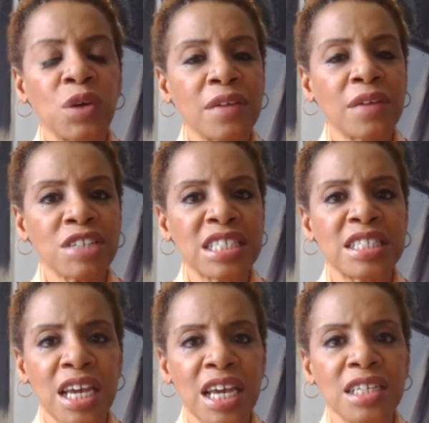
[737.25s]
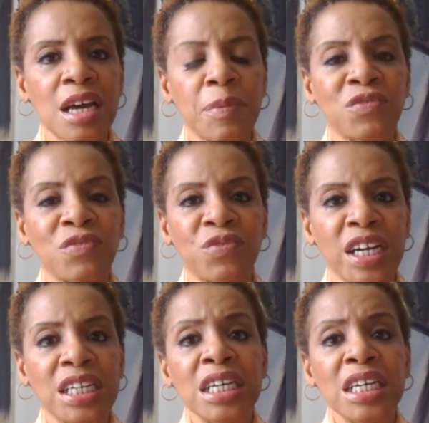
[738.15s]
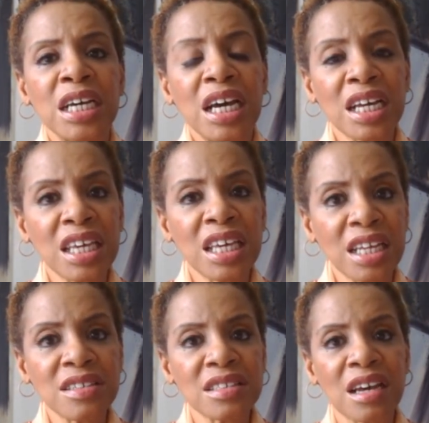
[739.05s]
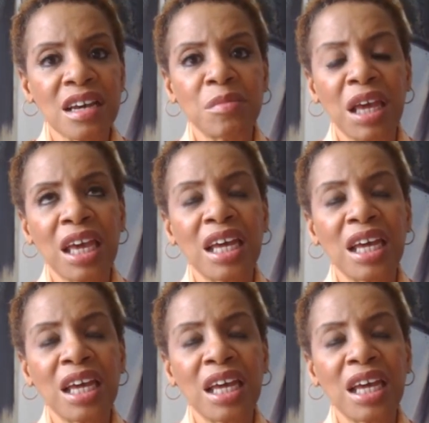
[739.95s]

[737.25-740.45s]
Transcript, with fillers: and we have to stand up and fight against them.